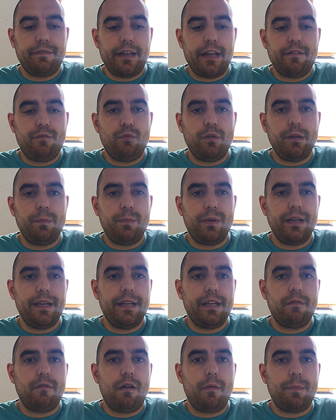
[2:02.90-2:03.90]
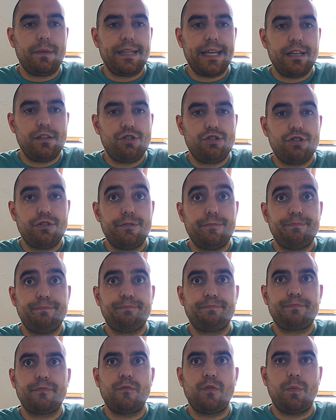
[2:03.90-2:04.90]
that if we play to our potential,
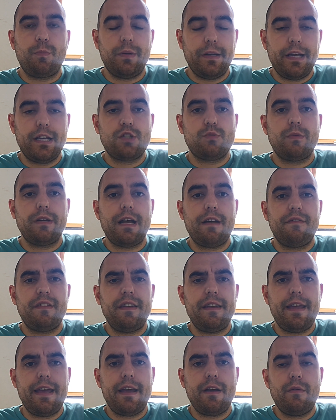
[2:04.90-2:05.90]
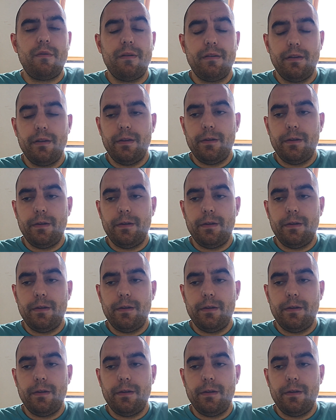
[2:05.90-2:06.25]
the players we have in now,